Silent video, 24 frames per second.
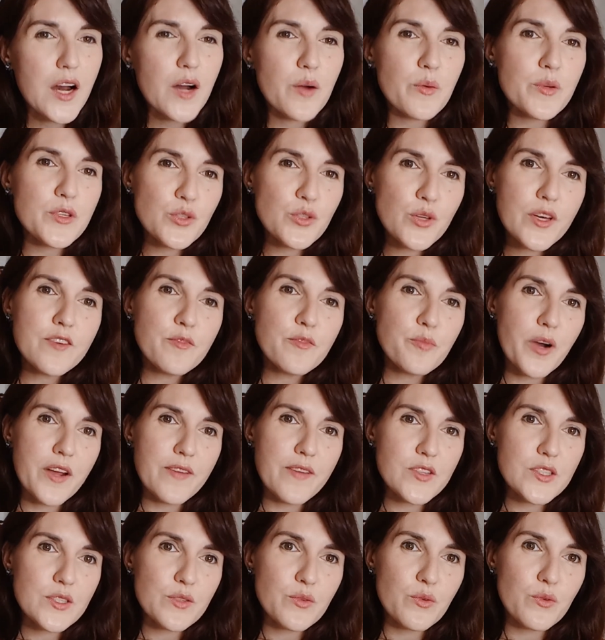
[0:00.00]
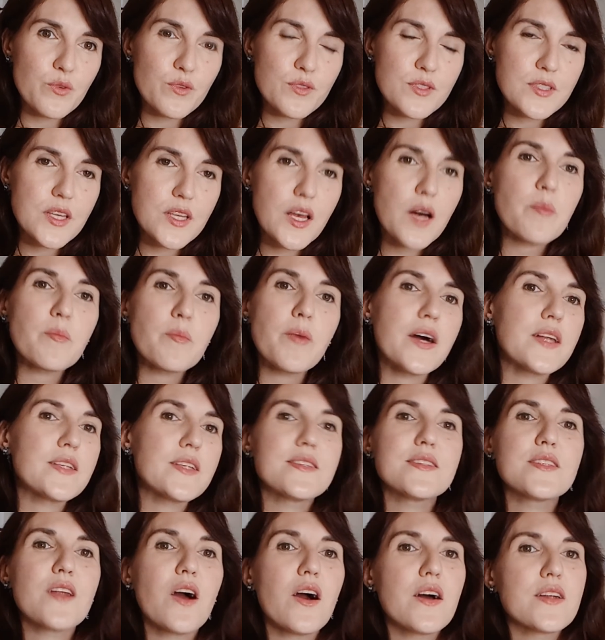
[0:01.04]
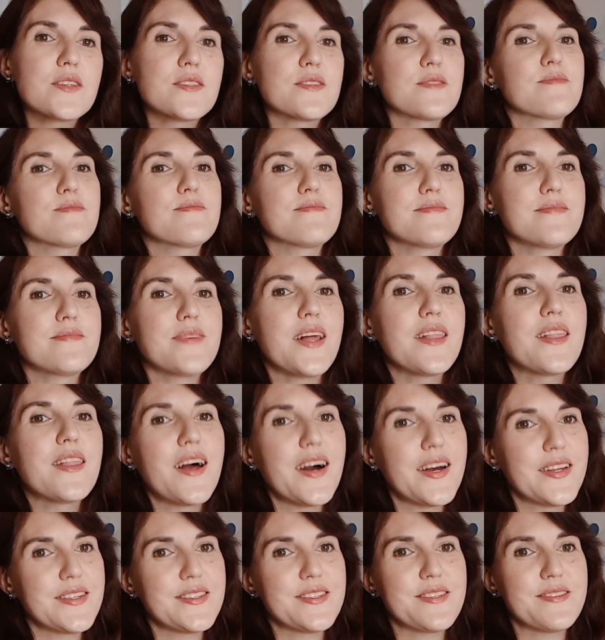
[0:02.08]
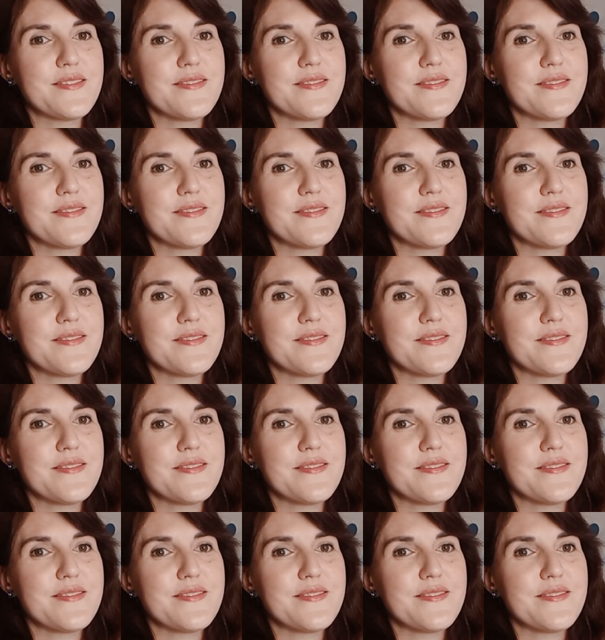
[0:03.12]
We do have private schools, but not a lot,